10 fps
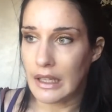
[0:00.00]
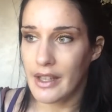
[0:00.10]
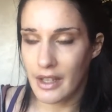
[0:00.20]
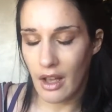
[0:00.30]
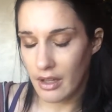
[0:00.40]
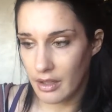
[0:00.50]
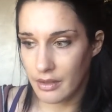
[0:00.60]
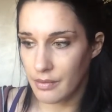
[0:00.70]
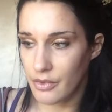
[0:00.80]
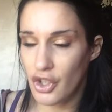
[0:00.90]

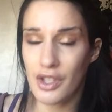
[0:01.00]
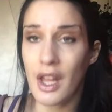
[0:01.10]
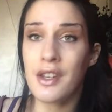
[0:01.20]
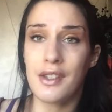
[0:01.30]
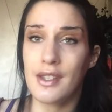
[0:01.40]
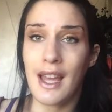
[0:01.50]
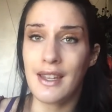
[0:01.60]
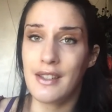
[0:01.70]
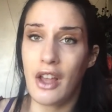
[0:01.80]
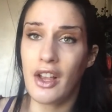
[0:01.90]

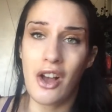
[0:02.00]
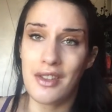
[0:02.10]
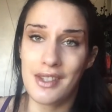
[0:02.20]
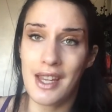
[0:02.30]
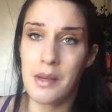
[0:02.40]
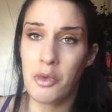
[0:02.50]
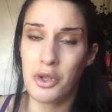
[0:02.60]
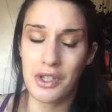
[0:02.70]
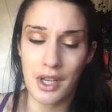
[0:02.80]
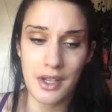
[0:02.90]
I can't say
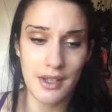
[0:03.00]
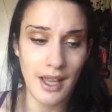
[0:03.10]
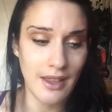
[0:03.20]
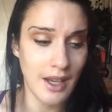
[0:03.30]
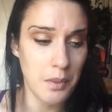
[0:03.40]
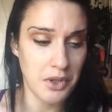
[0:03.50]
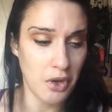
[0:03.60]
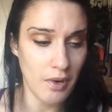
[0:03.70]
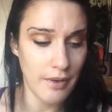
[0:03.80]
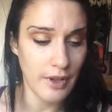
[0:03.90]
anymore, just understand that it was
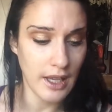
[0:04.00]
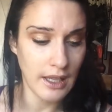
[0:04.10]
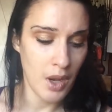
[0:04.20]
horrific.